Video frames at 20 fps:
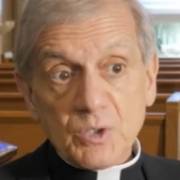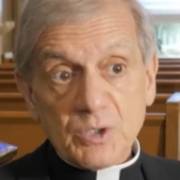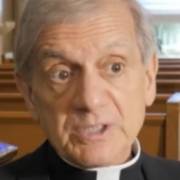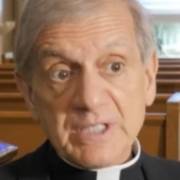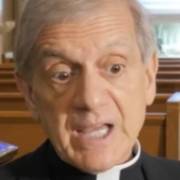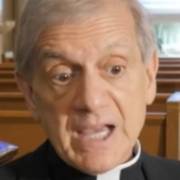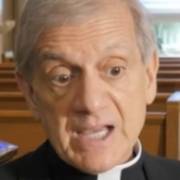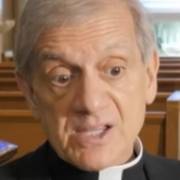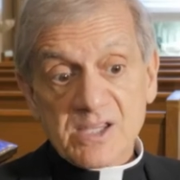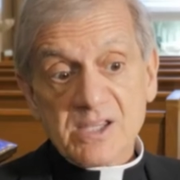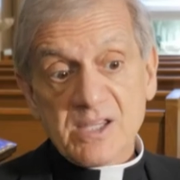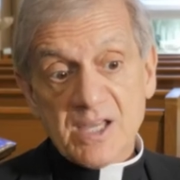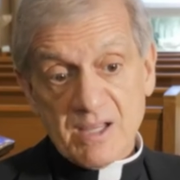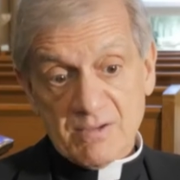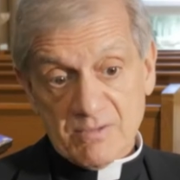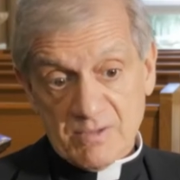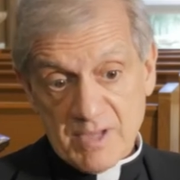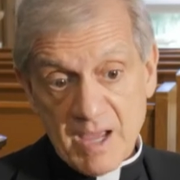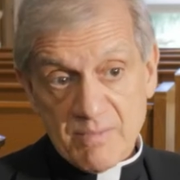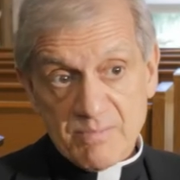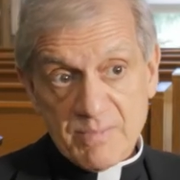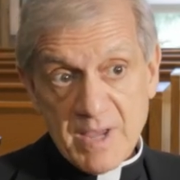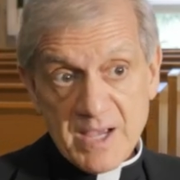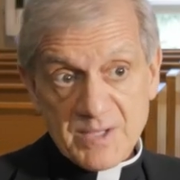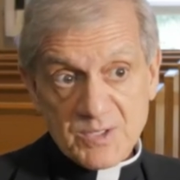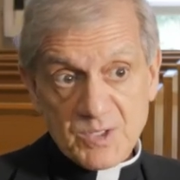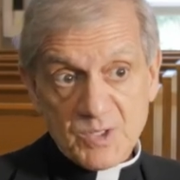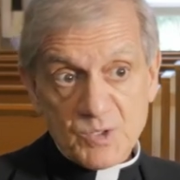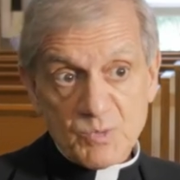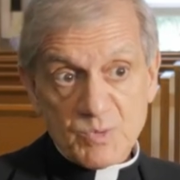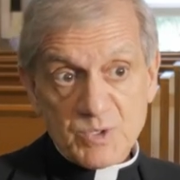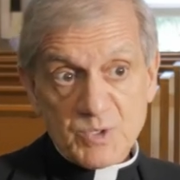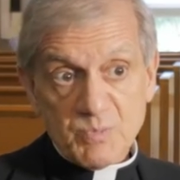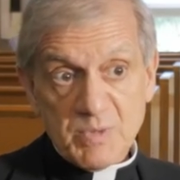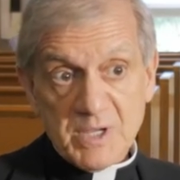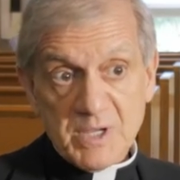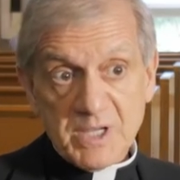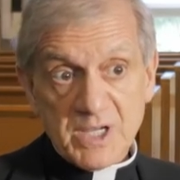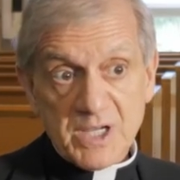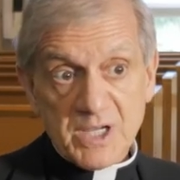death that that passage was
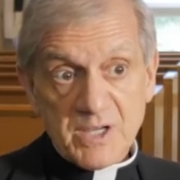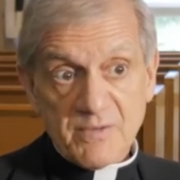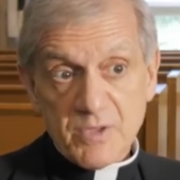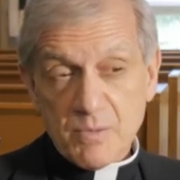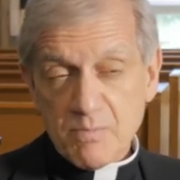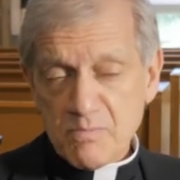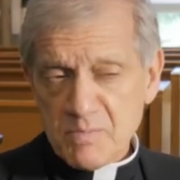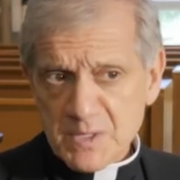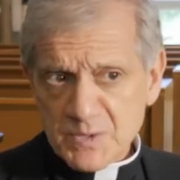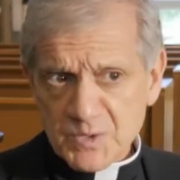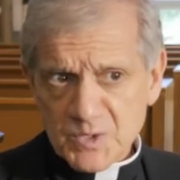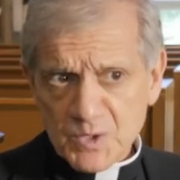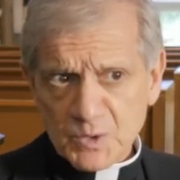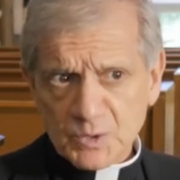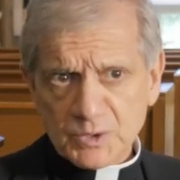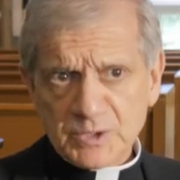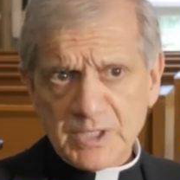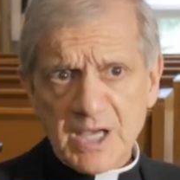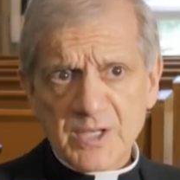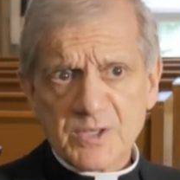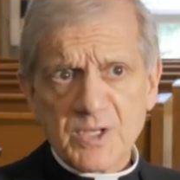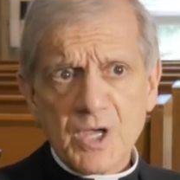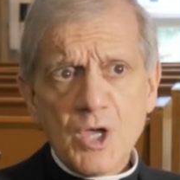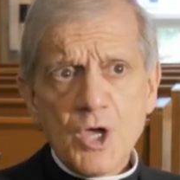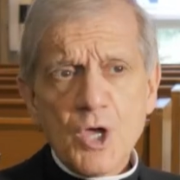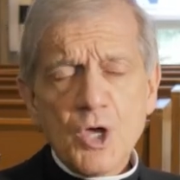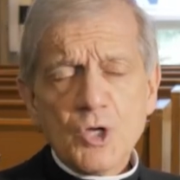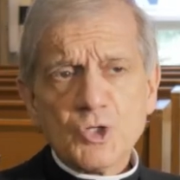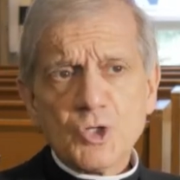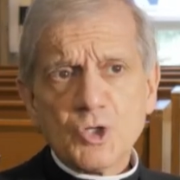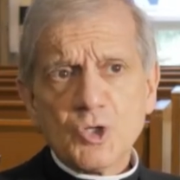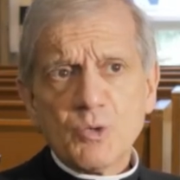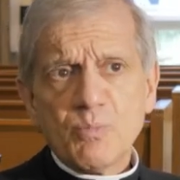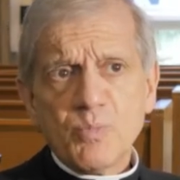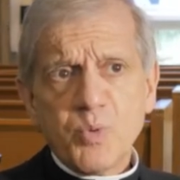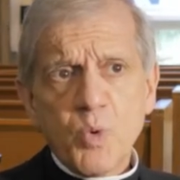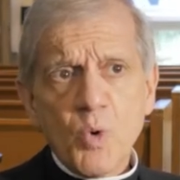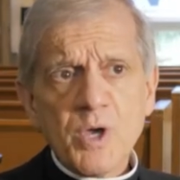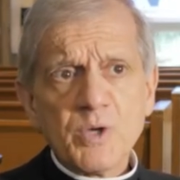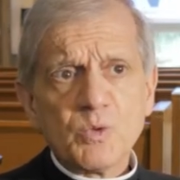speaking of, the mystical death to the
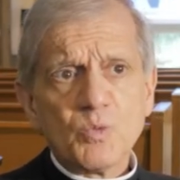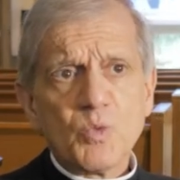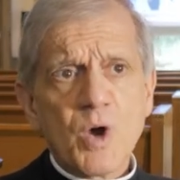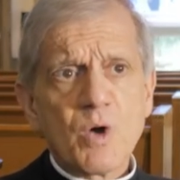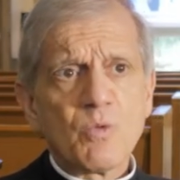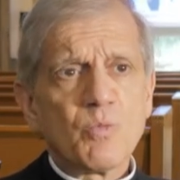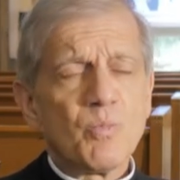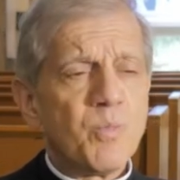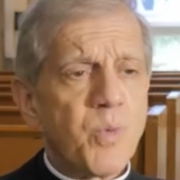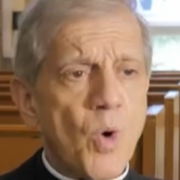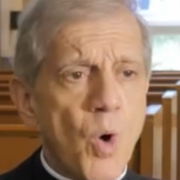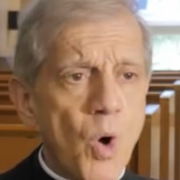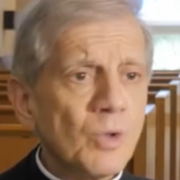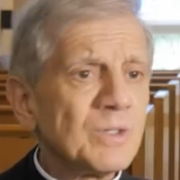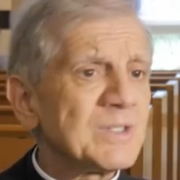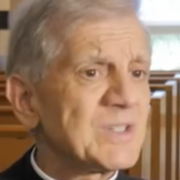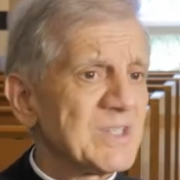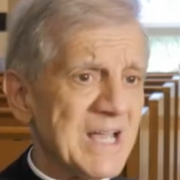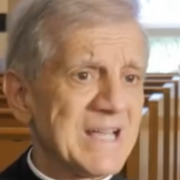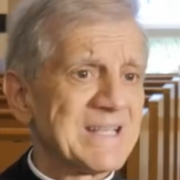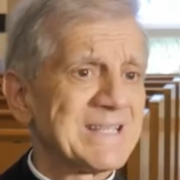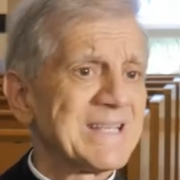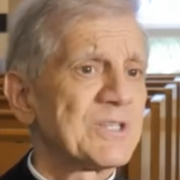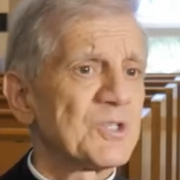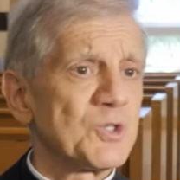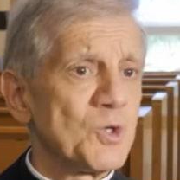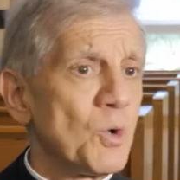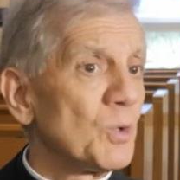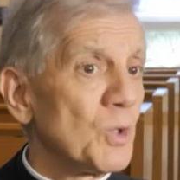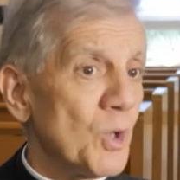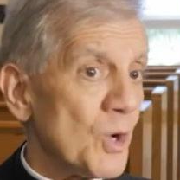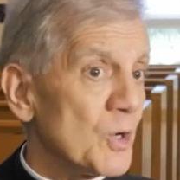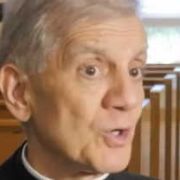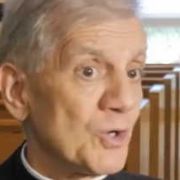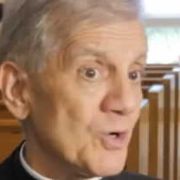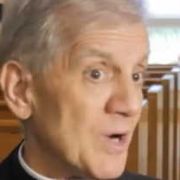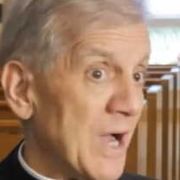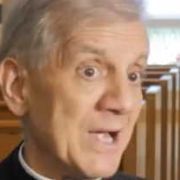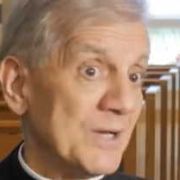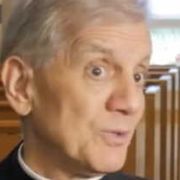point where Paul says it's no
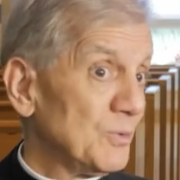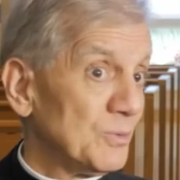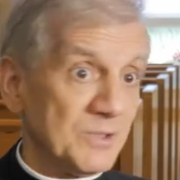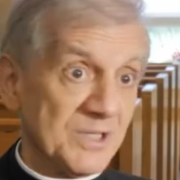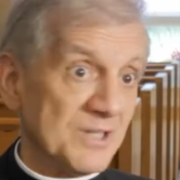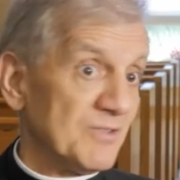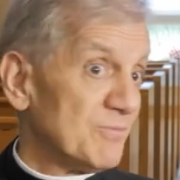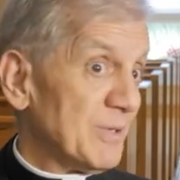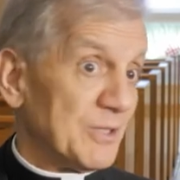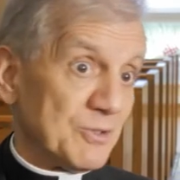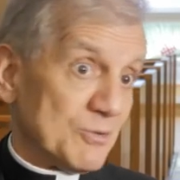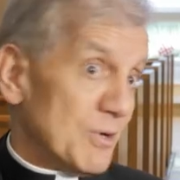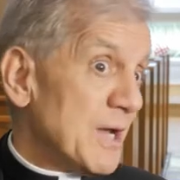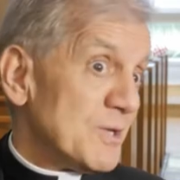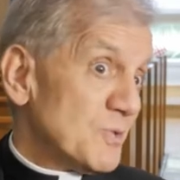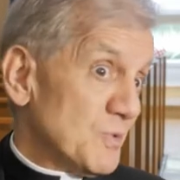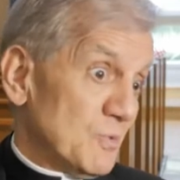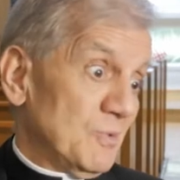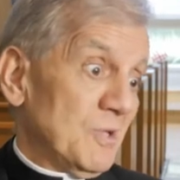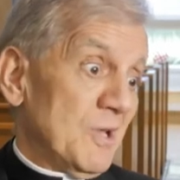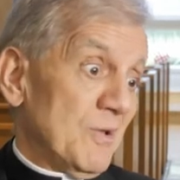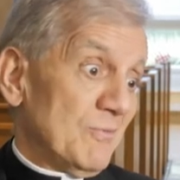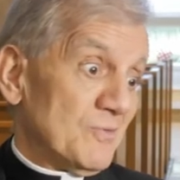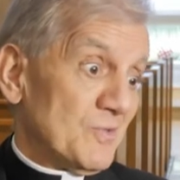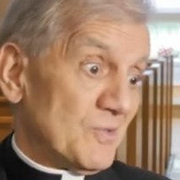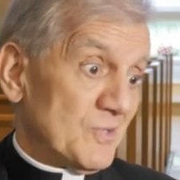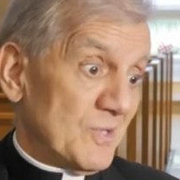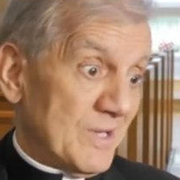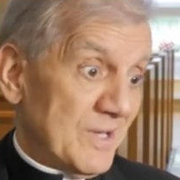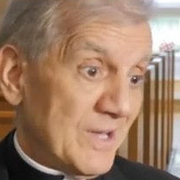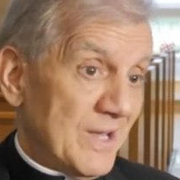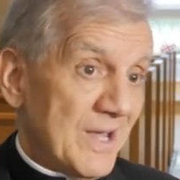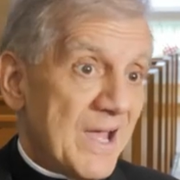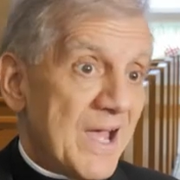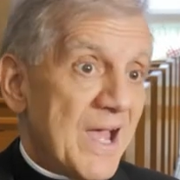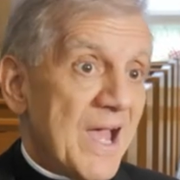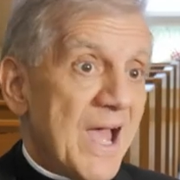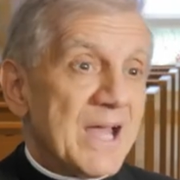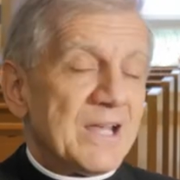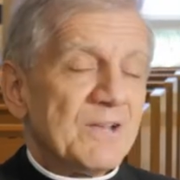longer I who live, but Christ who lives.
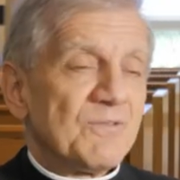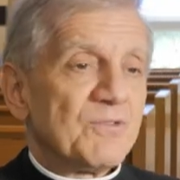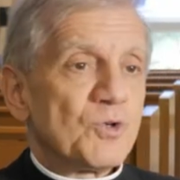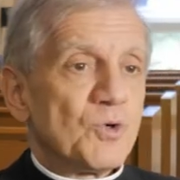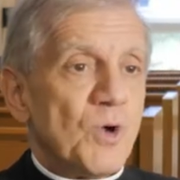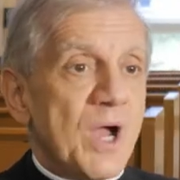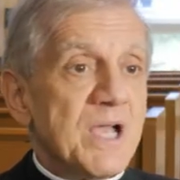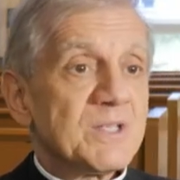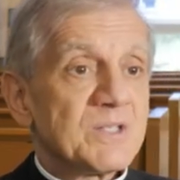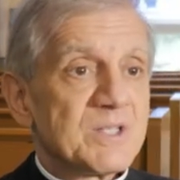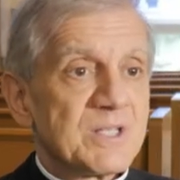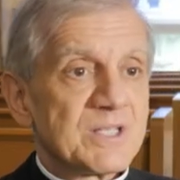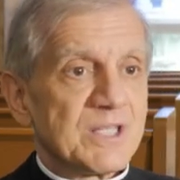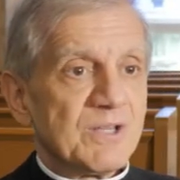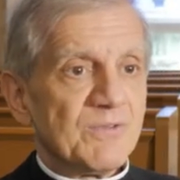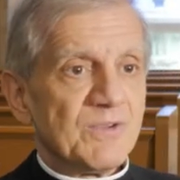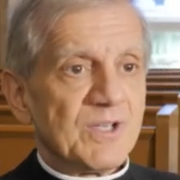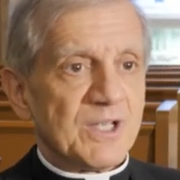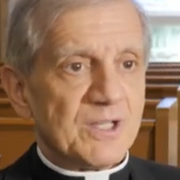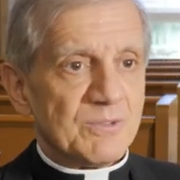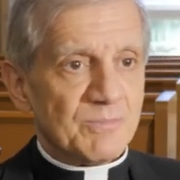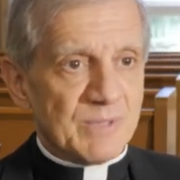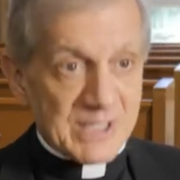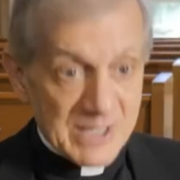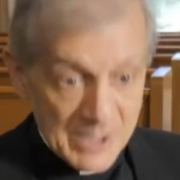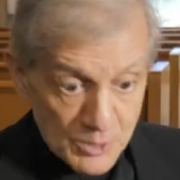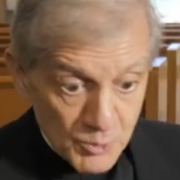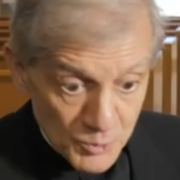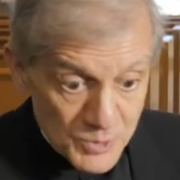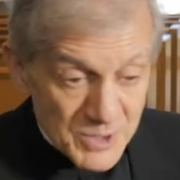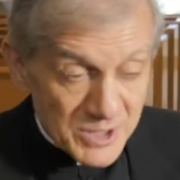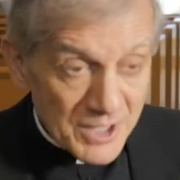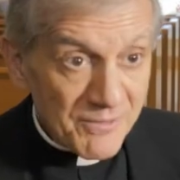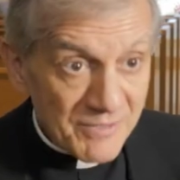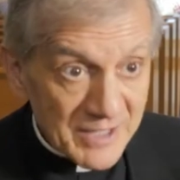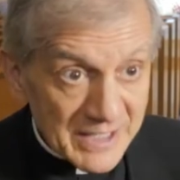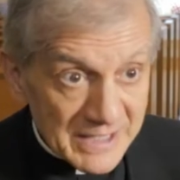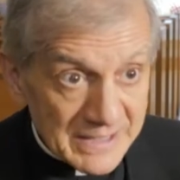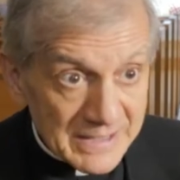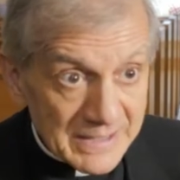And if Christ is living in me, then who's
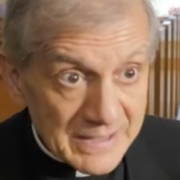living?